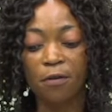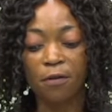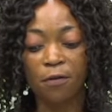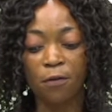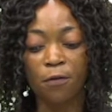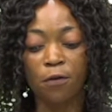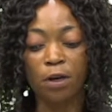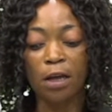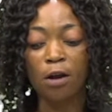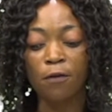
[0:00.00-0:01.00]
For
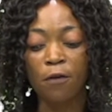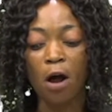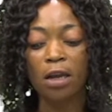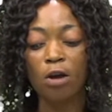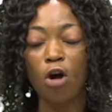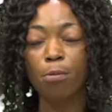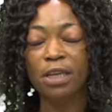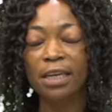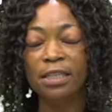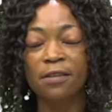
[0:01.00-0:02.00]
the
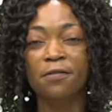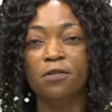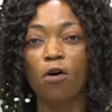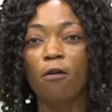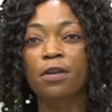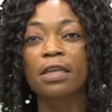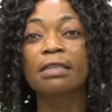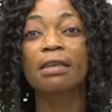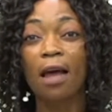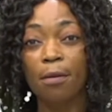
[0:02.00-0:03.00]
objectives of the
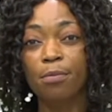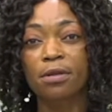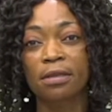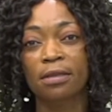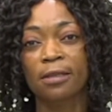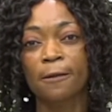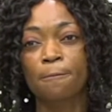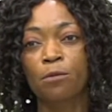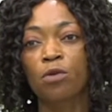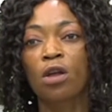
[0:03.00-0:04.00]
syllabus.
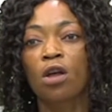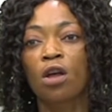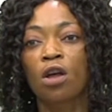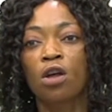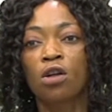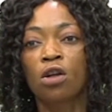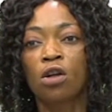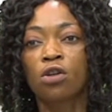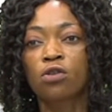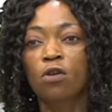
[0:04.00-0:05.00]

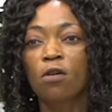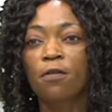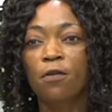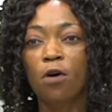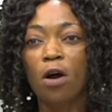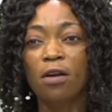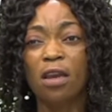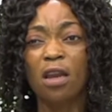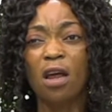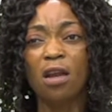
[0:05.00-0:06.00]
So
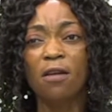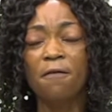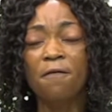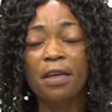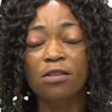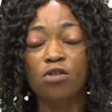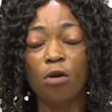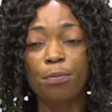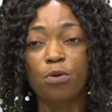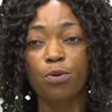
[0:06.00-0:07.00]
for the first
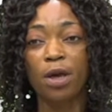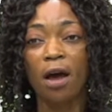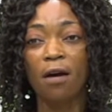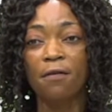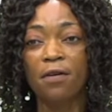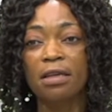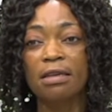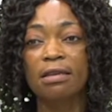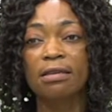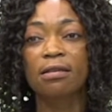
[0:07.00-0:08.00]
topic we have
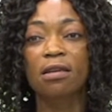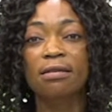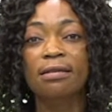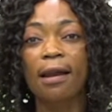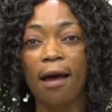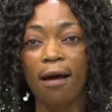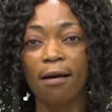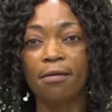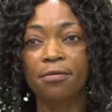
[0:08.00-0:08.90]
is the seller.